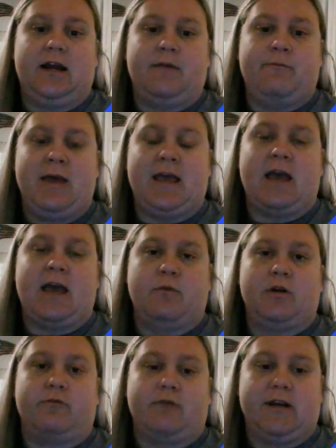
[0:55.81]
being able to
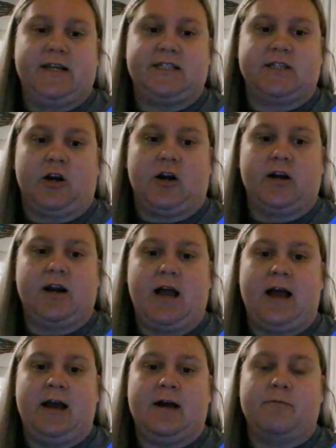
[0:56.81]
recert
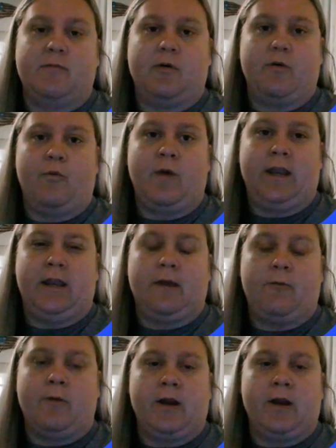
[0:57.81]
when